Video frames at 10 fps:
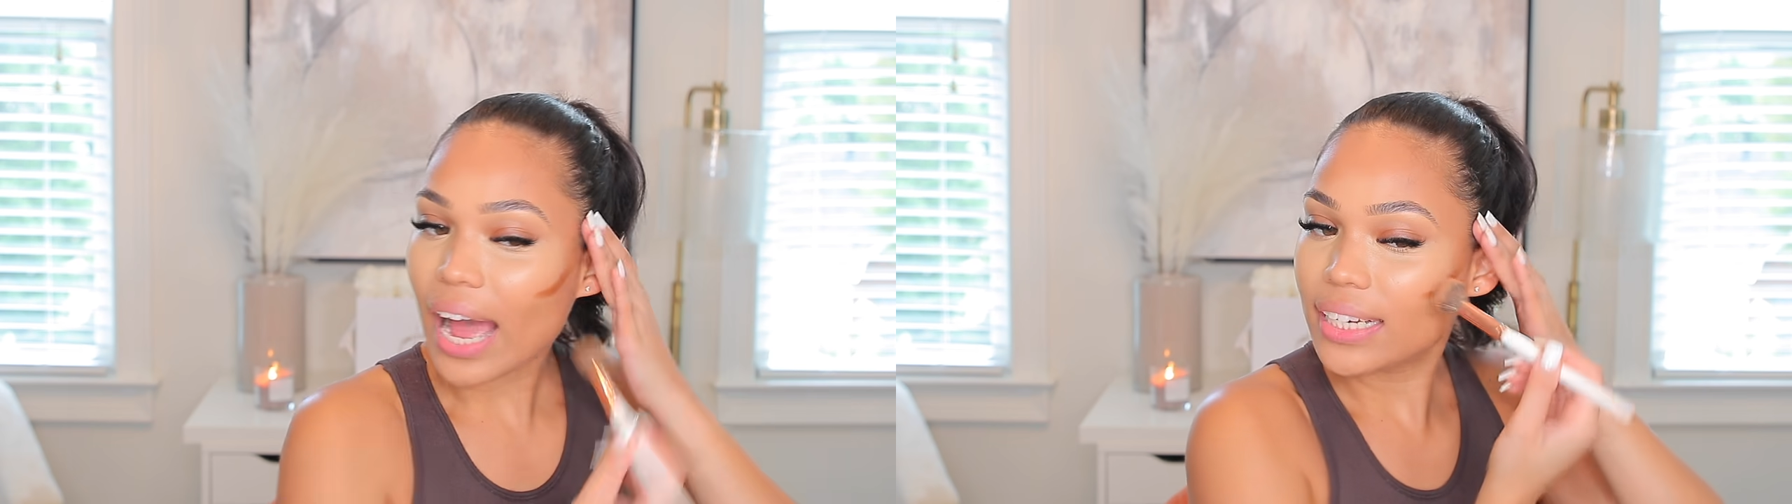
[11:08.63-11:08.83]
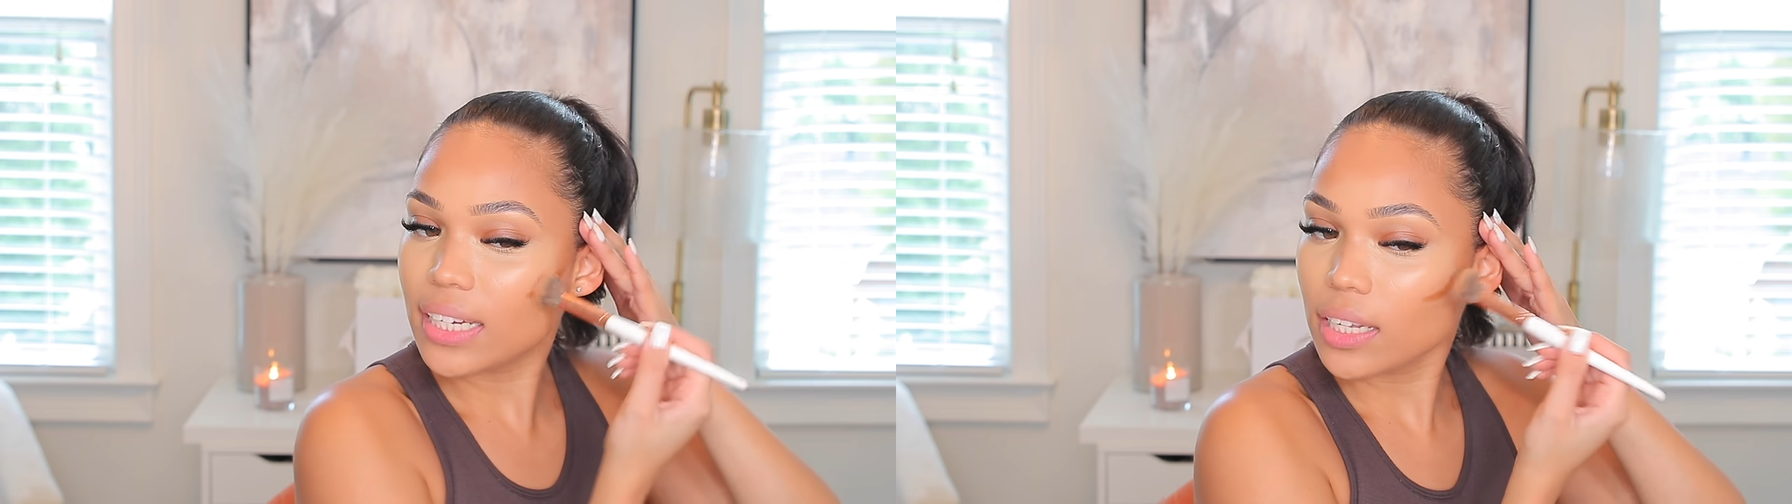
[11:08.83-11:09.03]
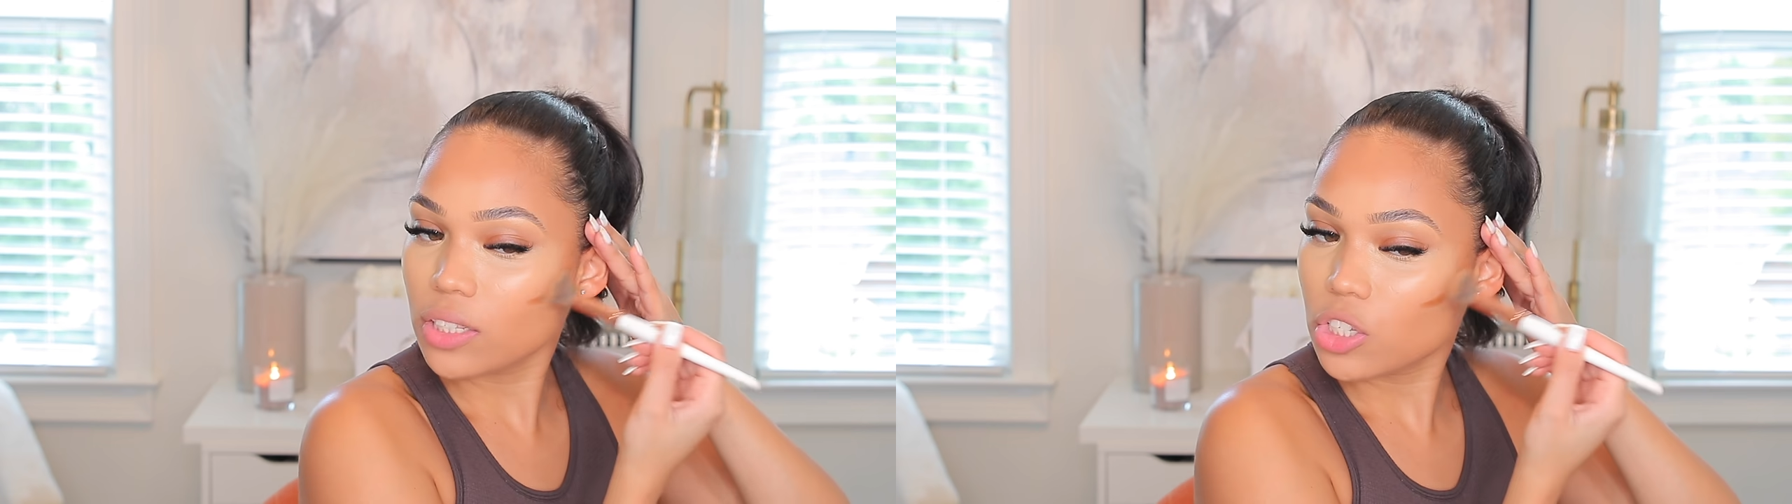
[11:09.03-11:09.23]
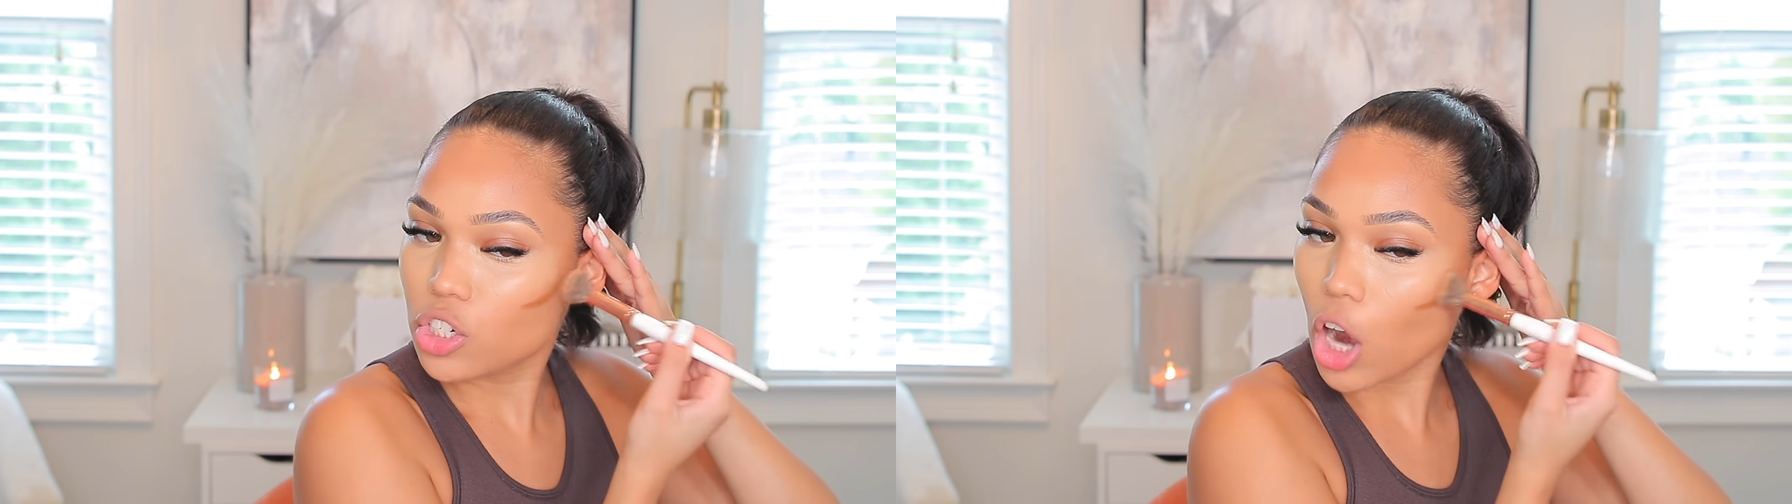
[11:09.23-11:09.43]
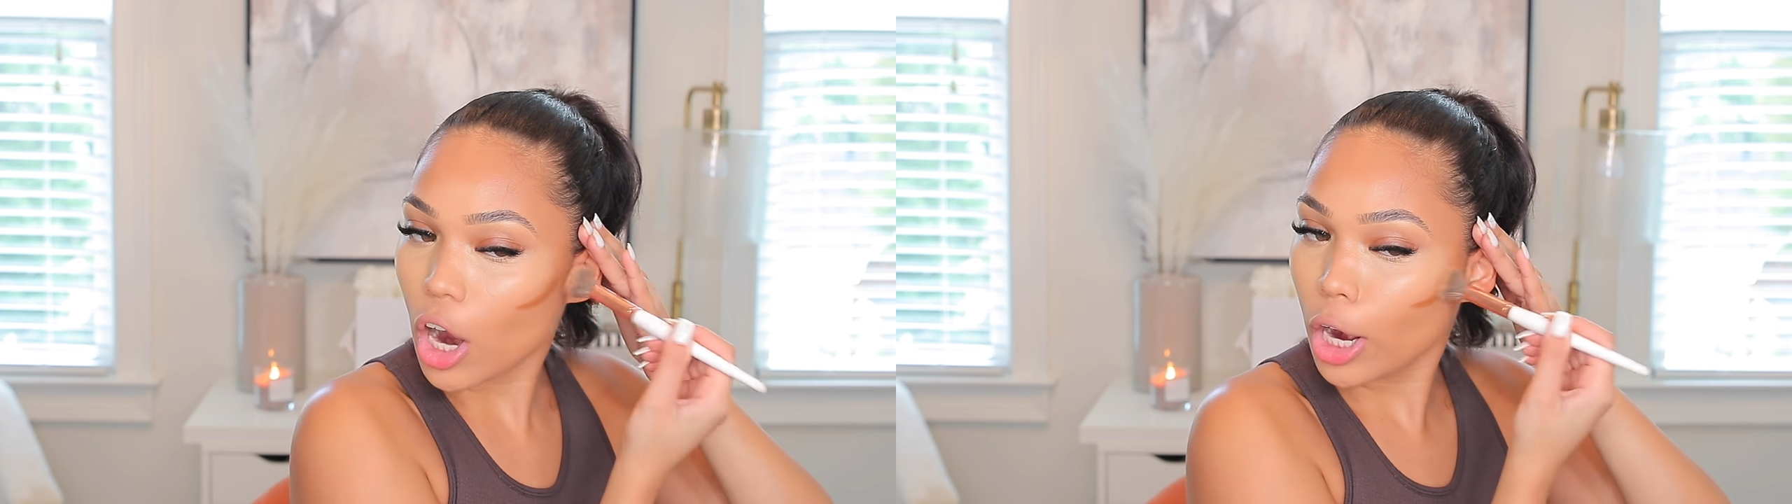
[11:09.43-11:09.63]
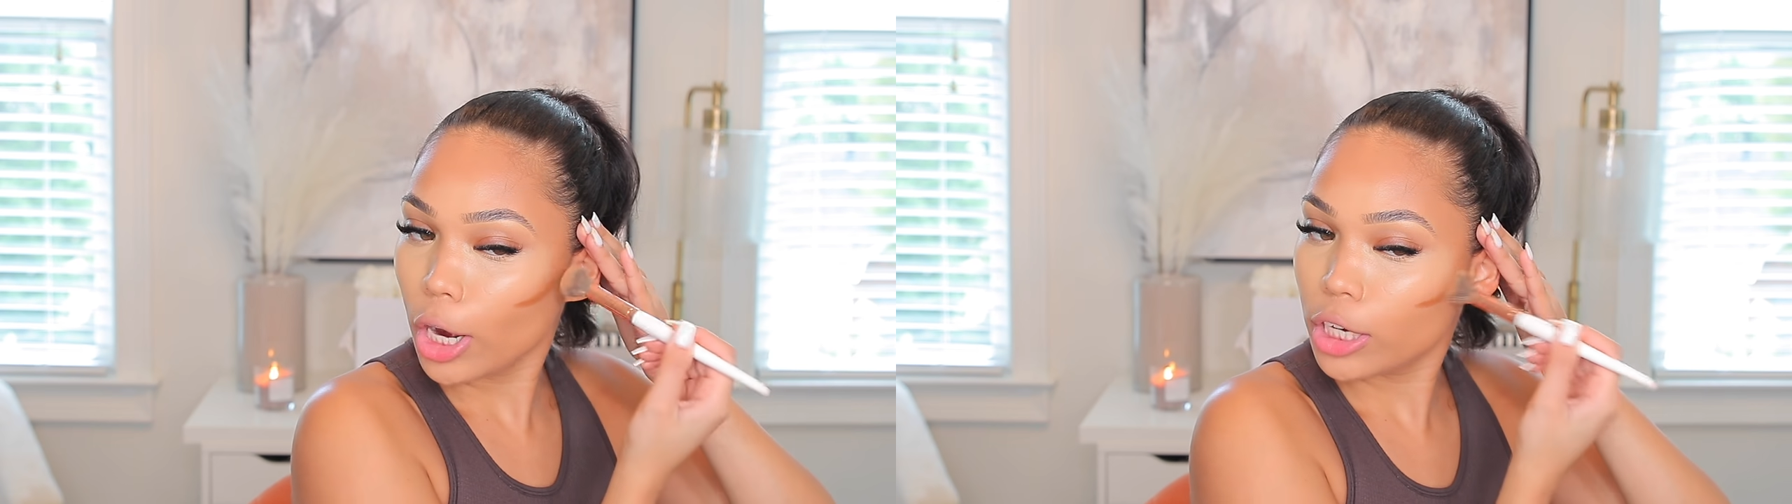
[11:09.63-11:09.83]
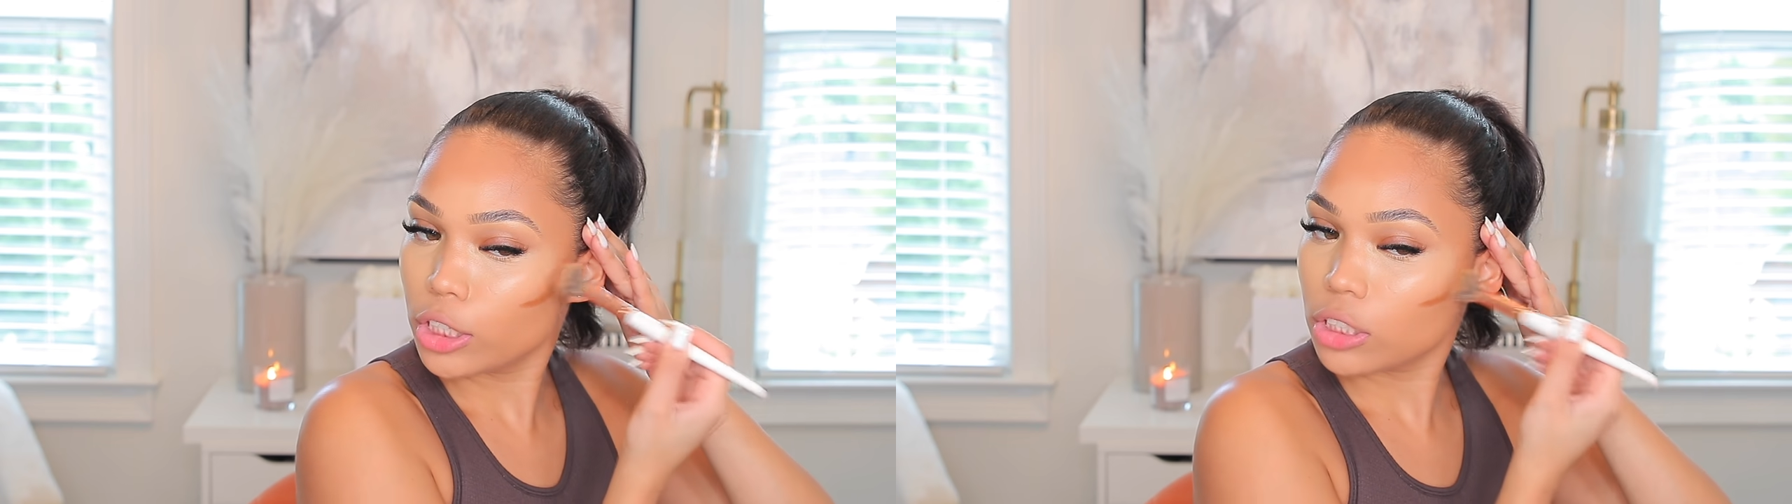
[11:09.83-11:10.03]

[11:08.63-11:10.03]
I didn't start